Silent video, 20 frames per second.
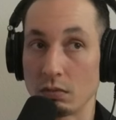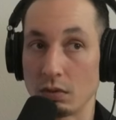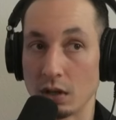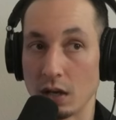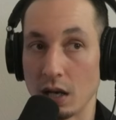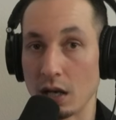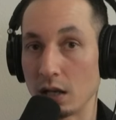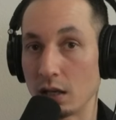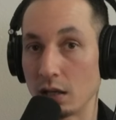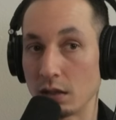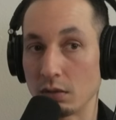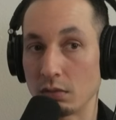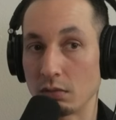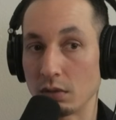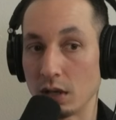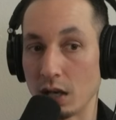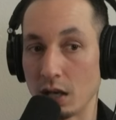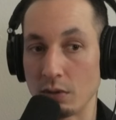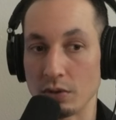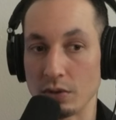when I
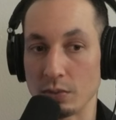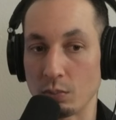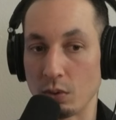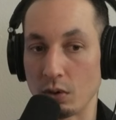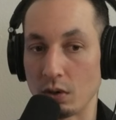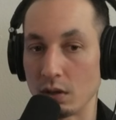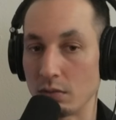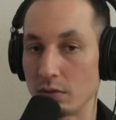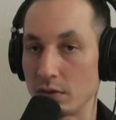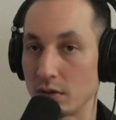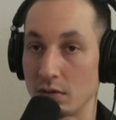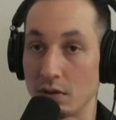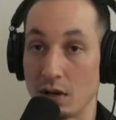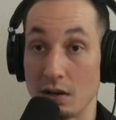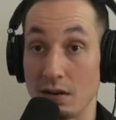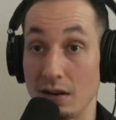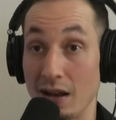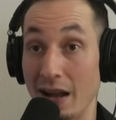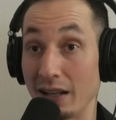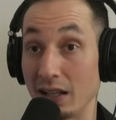when I was born, it was
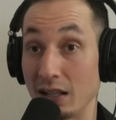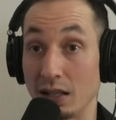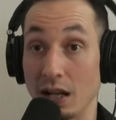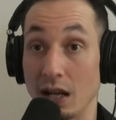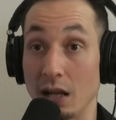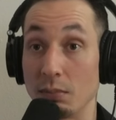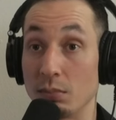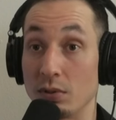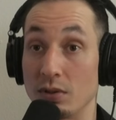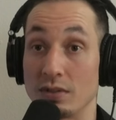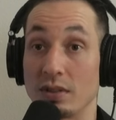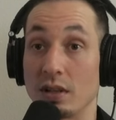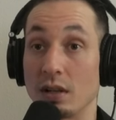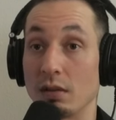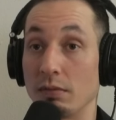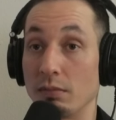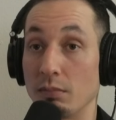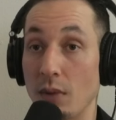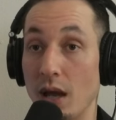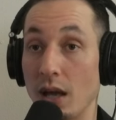around 99
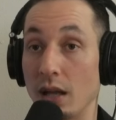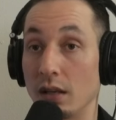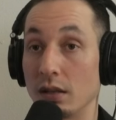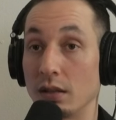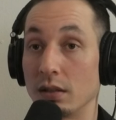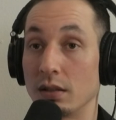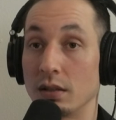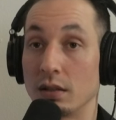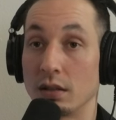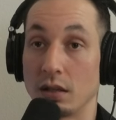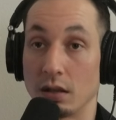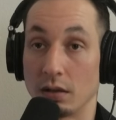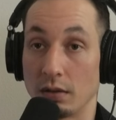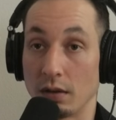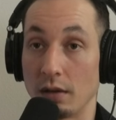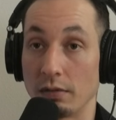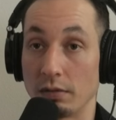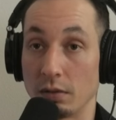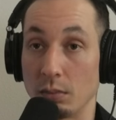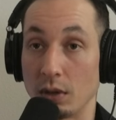percent of men
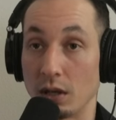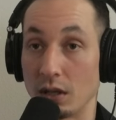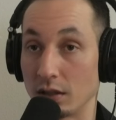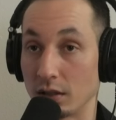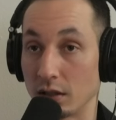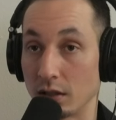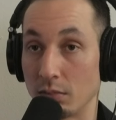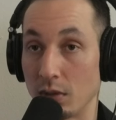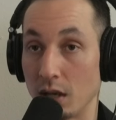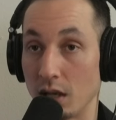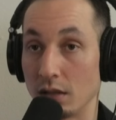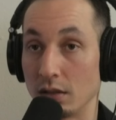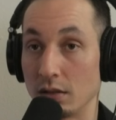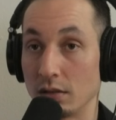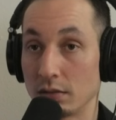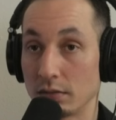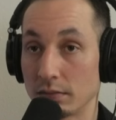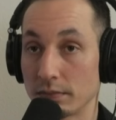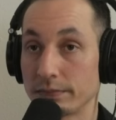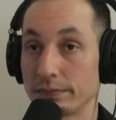of American
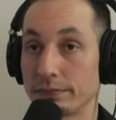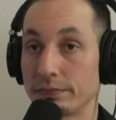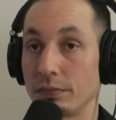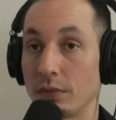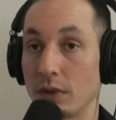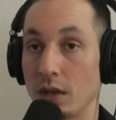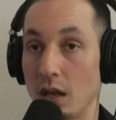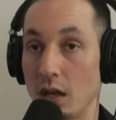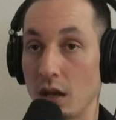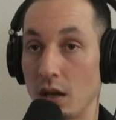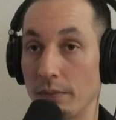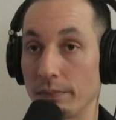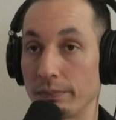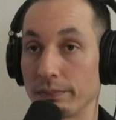men. Yeah. Yeah.